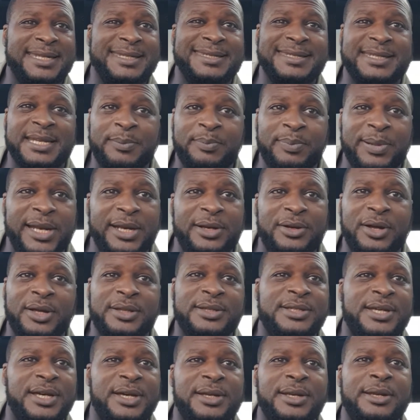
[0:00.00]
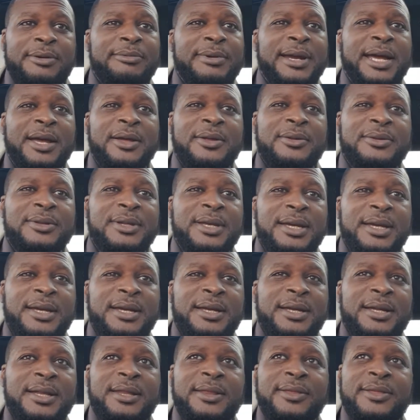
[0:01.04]
simply not turn around
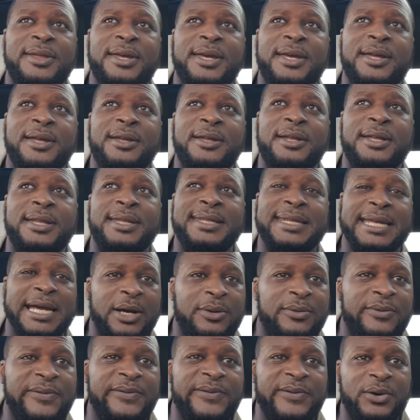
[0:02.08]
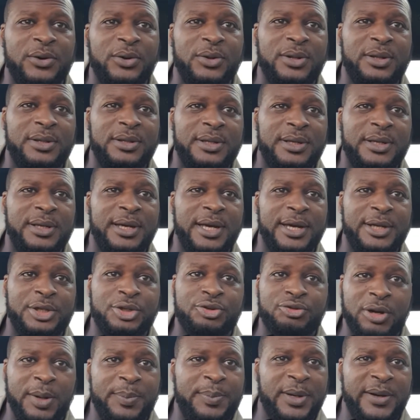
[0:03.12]
the downfall and
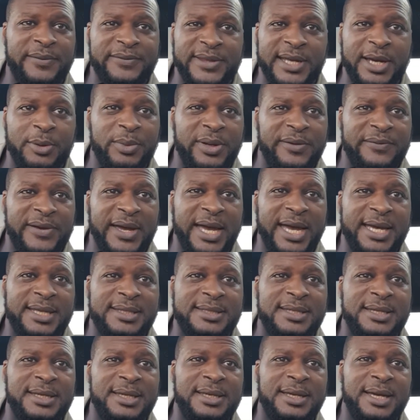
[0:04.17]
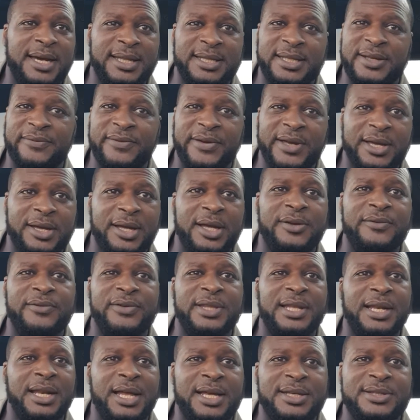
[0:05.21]
drop off that we've had under Wenger over
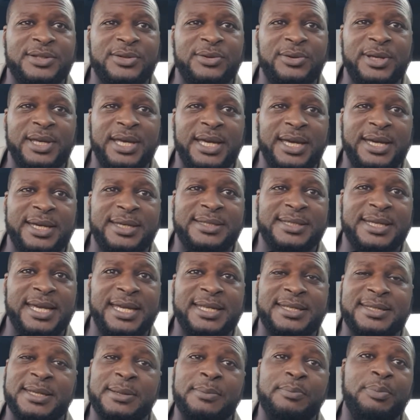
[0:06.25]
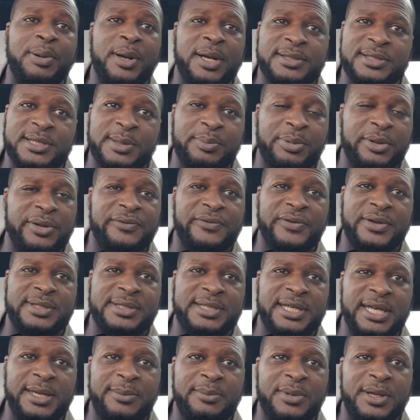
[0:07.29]
the last 2 years. It's impossible for a
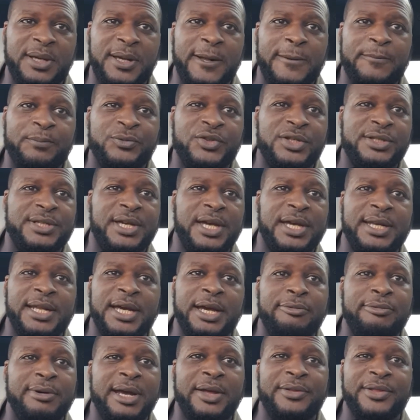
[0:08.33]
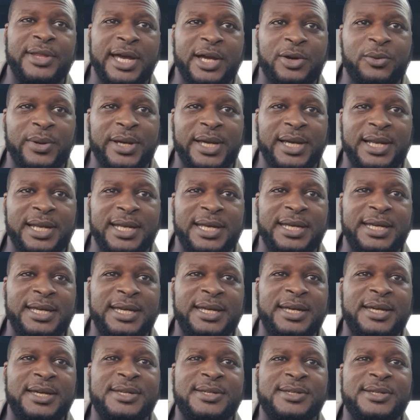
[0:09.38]
team to turn it around that quickly.
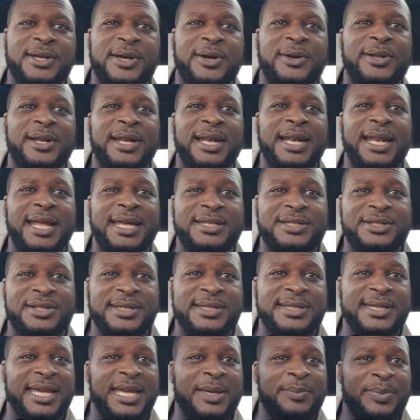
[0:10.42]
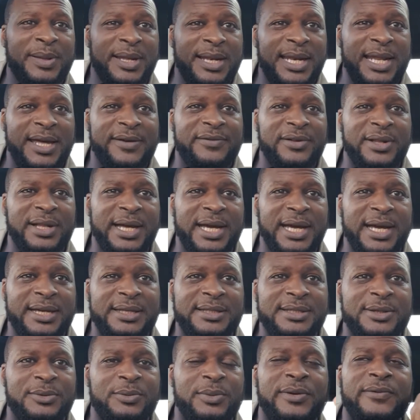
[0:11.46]
So let's just keep a level
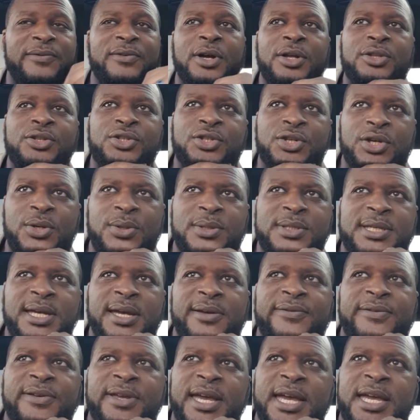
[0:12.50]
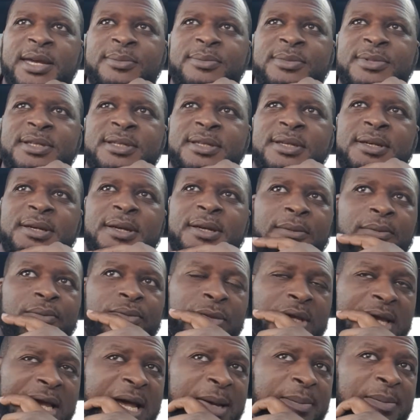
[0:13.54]
head. And we've got 2 tough games
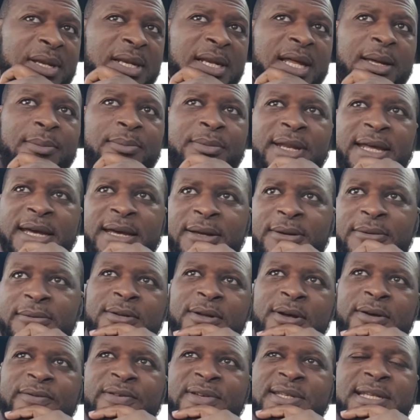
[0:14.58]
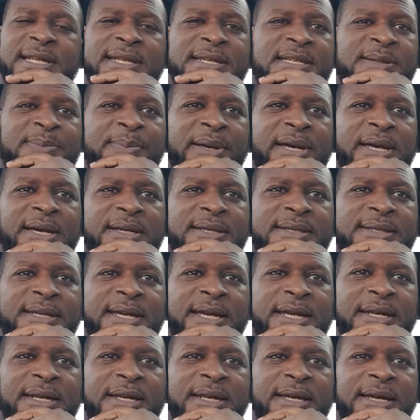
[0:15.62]
coming up now. Obviously, Spurs
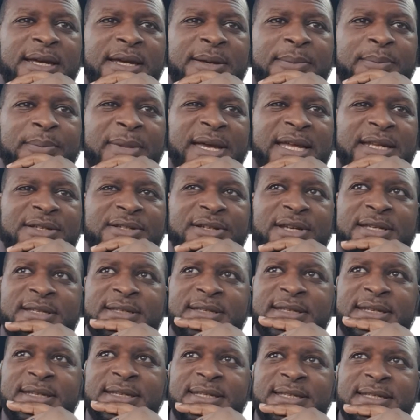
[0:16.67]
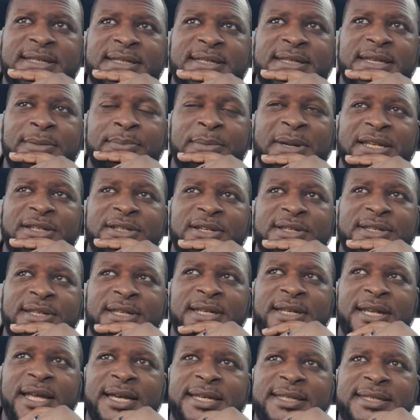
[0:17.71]
and Manchester
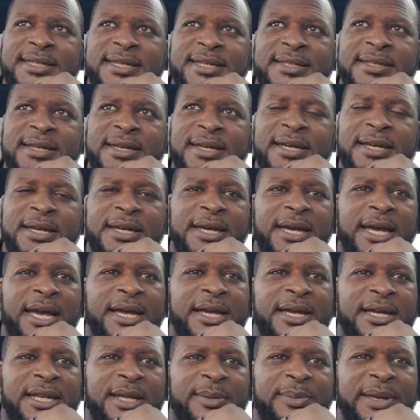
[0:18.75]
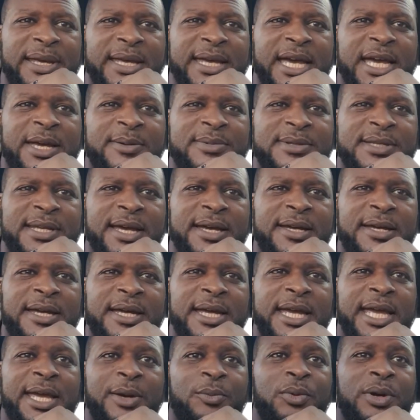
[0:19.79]
United are going to be games that
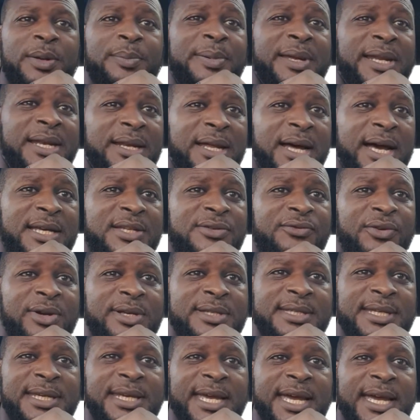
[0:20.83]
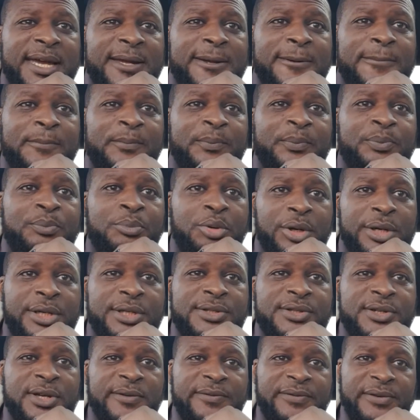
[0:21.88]
it would be nice for us to get points
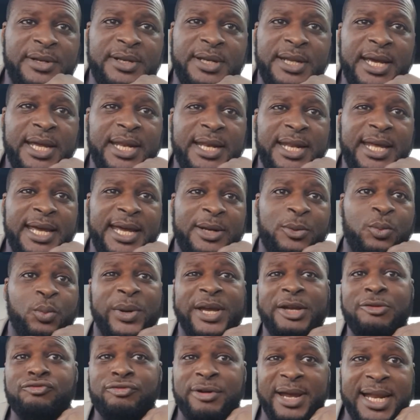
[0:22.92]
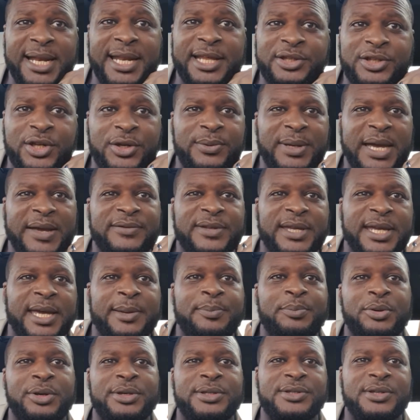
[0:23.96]
off. And we really do have to get
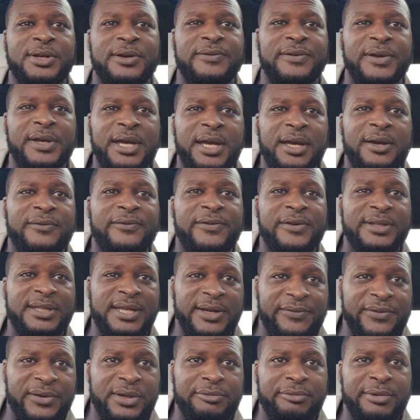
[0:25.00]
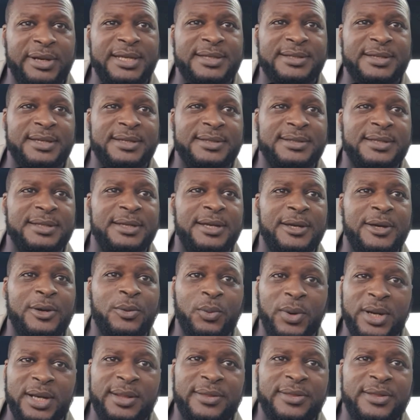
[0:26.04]
points off for different reasons.
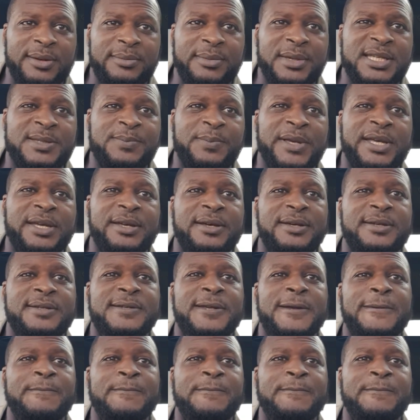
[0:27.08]
One of them is because